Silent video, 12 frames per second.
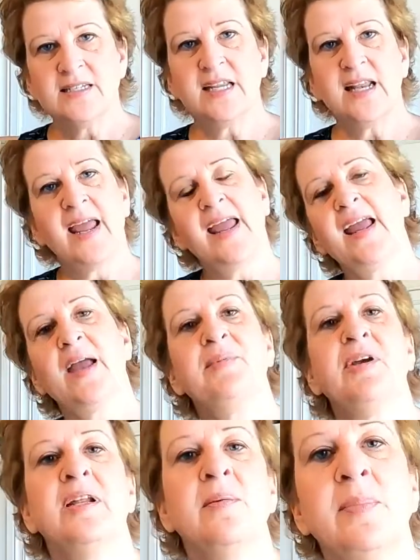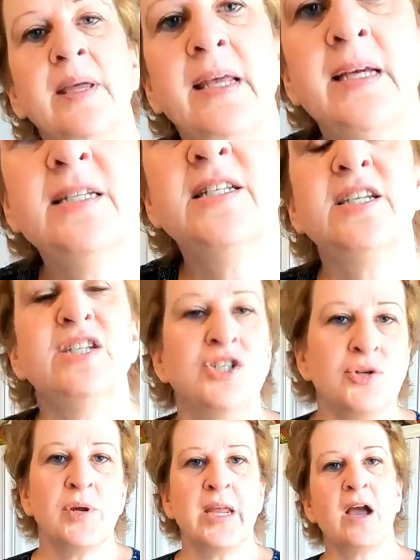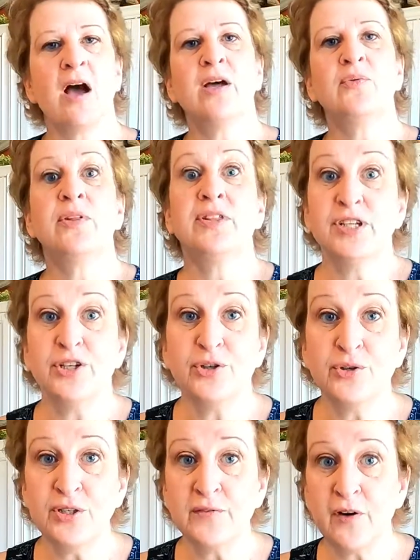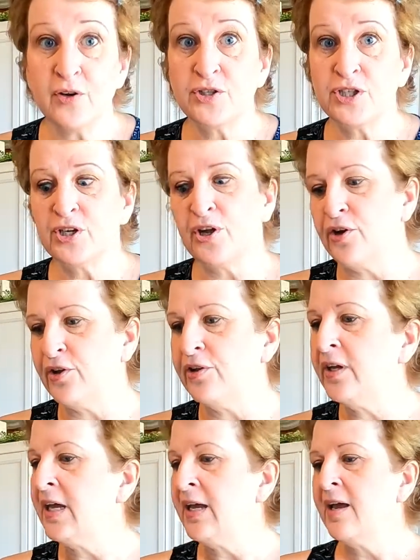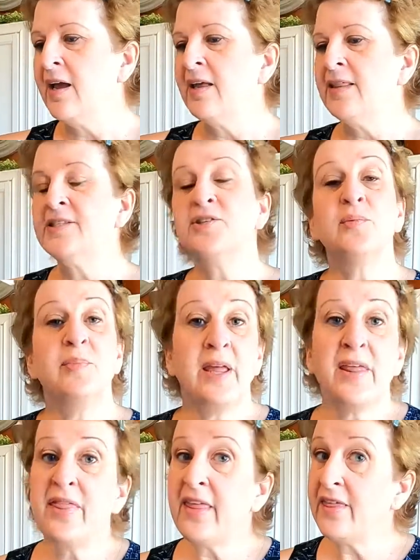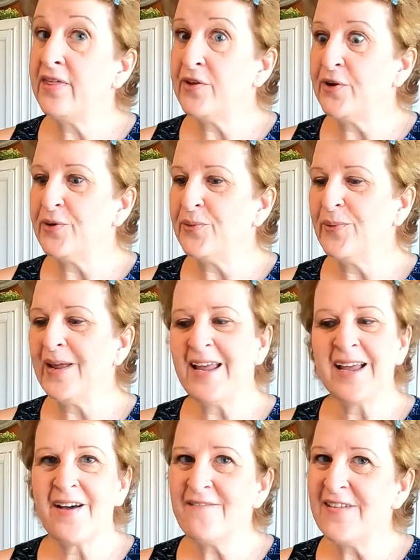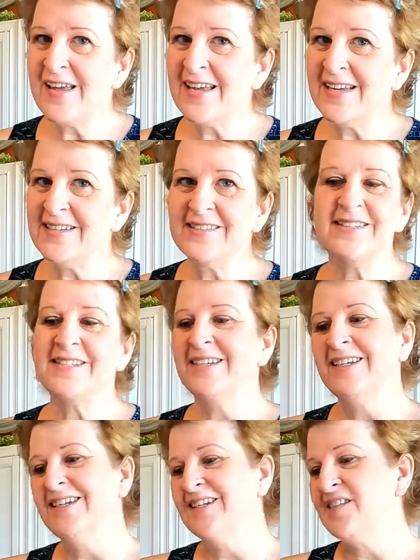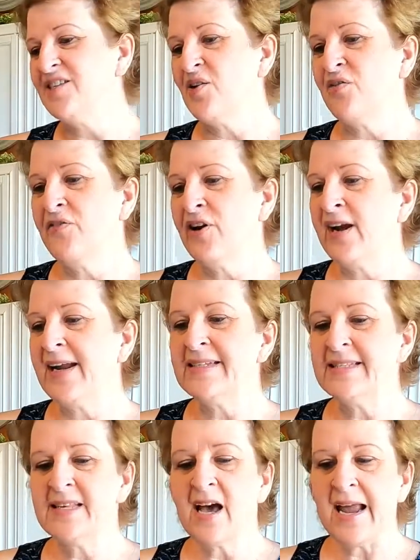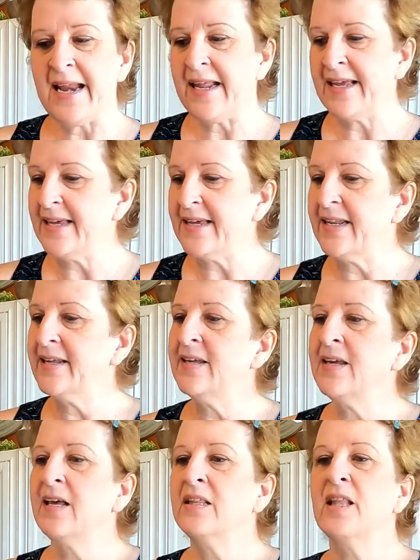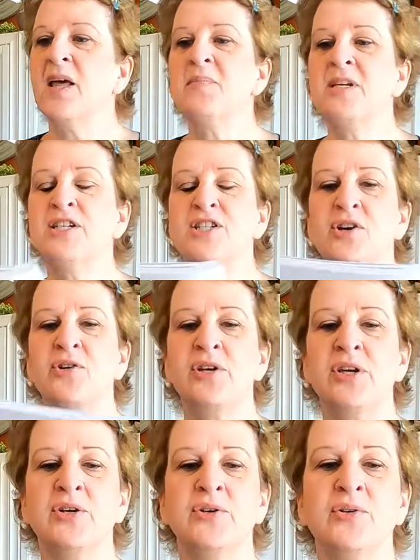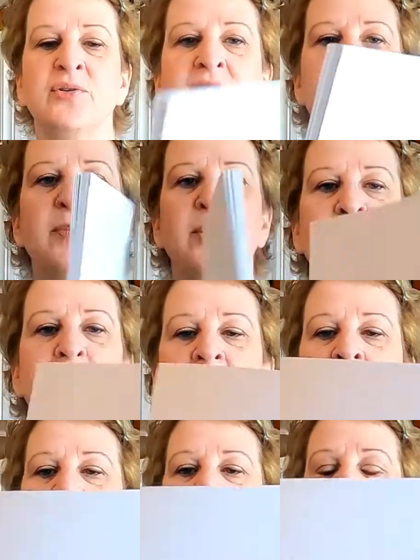Today I'm going to be continuing on with a new devotional. This will be the third week of it, so very excited. Let me show you the book.